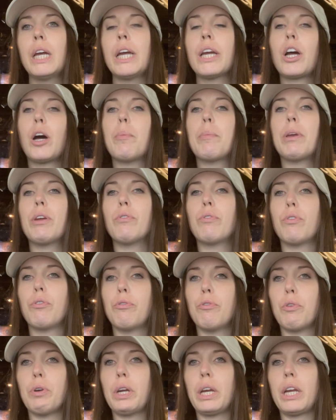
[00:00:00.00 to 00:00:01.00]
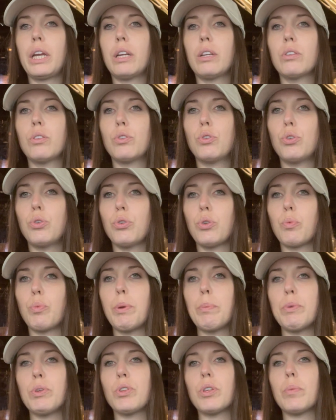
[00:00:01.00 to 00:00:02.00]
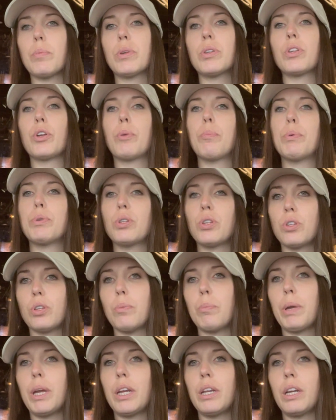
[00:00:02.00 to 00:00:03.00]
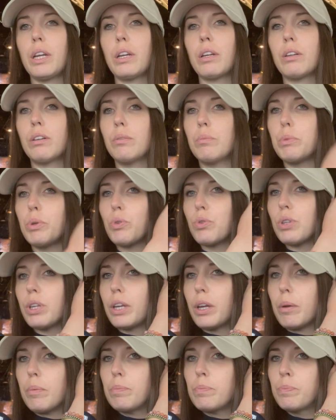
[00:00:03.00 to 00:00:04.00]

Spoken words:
it got me in for free to the Whit Museum because they're a participating museum.